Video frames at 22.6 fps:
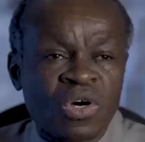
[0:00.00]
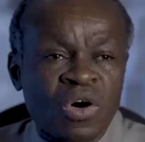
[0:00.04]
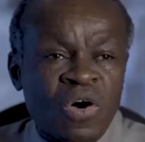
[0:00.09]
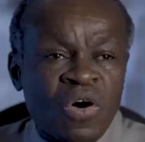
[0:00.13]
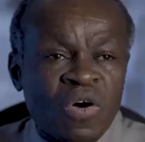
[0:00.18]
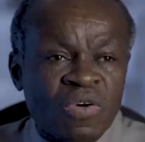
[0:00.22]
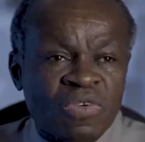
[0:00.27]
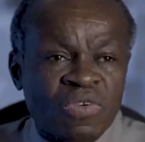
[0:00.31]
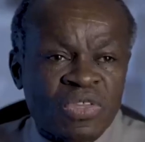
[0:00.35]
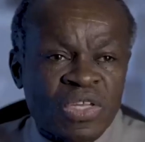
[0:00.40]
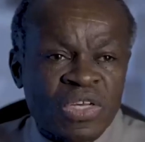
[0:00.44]

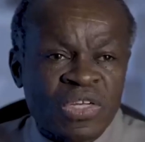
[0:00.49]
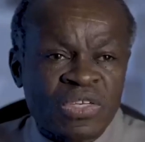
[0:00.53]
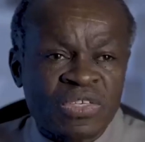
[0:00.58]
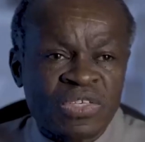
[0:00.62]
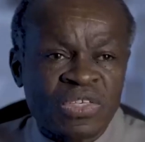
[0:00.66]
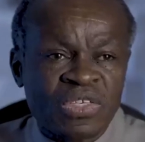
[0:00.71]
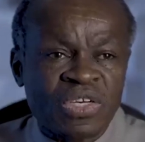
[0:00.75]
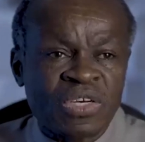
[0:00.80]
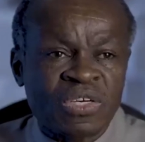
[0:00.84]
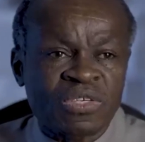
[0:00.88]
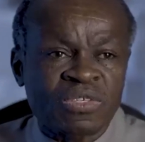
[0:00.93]
all these
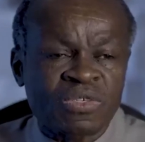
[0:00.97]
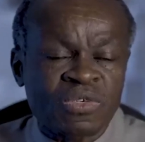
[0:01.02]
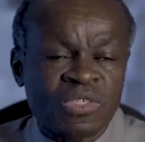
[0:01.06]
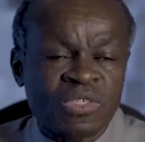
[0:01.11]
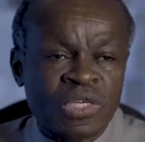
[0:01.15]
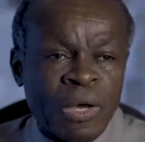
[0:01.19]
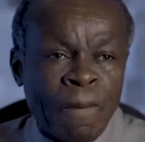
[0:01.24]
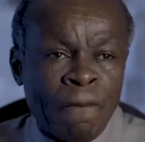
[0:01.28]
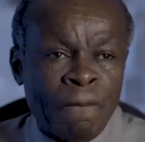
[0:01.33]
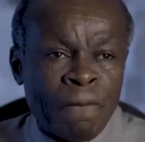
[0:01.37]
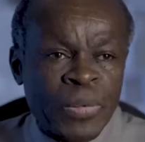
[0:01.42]
things to
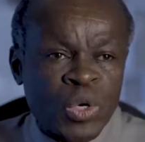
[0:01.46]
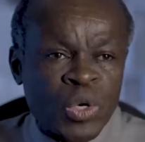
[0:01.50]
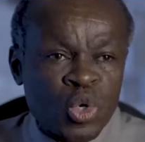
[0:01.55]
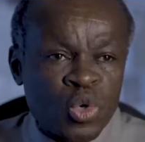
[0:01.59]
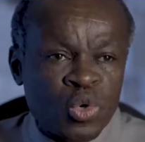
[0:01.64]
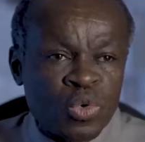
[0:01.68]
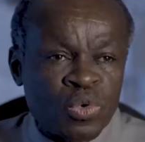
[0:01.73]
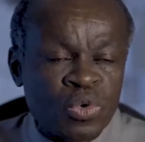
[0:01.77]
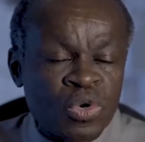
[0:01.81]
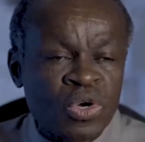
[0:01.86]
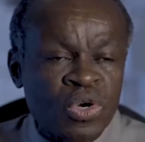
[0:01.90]

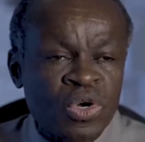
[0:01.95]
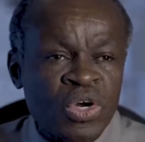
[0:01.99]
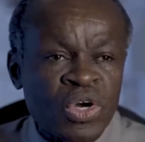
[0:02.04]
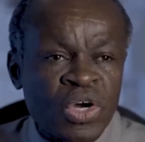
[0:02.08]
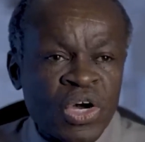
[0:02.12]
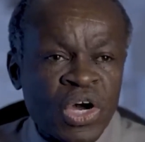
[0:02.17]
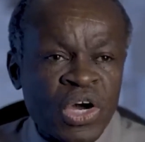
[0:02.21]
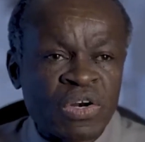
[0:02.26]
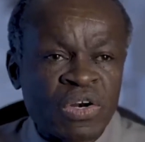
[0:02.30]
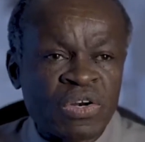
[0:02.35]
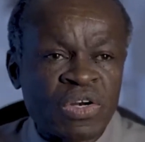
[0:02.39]
subdue.
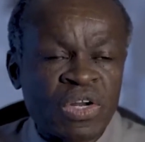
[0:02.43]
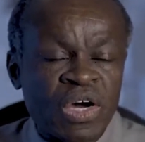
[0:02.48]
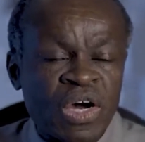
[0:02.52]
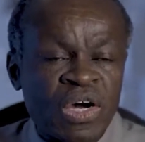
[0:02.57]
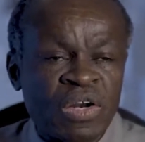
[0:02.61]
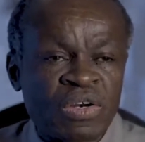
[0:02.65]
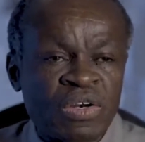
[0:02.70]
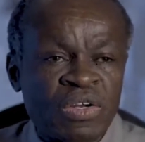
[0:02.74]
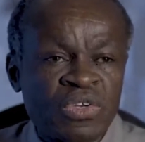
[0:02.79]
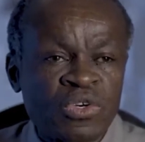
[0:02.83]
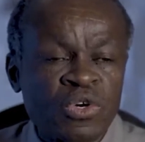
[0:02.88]
And
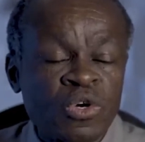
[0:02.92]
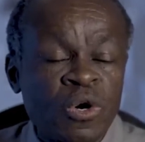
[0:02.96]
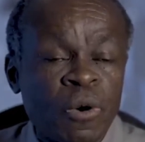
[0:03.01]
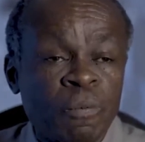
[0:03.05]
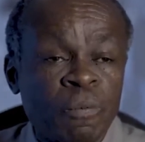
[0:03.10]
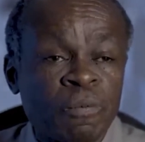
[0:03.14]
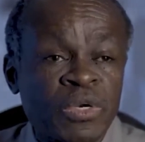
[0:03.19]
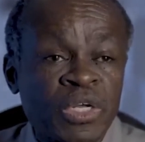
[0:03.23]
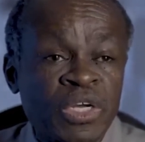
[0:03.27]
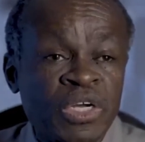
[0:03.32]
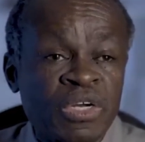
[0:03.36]

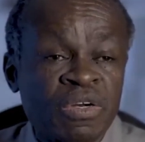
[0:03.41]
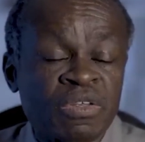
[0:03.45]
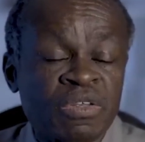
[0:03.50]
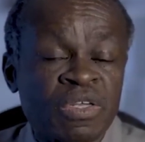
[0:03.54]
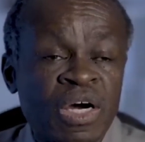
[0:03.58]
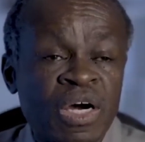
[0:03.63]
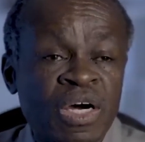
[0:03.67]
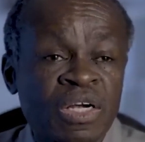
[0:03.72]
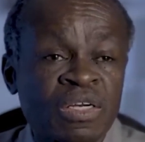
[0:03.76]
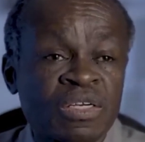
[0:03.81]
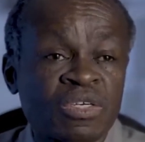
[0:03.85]
Europe did
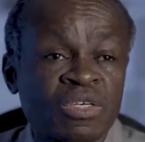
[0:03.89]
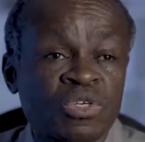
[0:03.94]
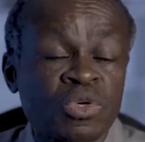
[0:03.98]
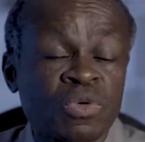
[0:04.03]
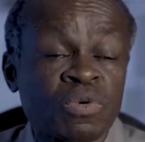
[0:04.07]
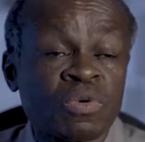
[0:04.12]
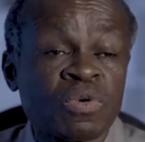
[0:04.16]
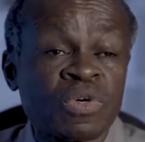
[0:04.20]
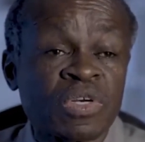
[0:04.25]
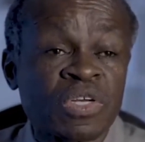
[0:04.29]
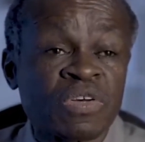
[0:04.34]
that to
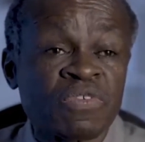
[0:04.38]
good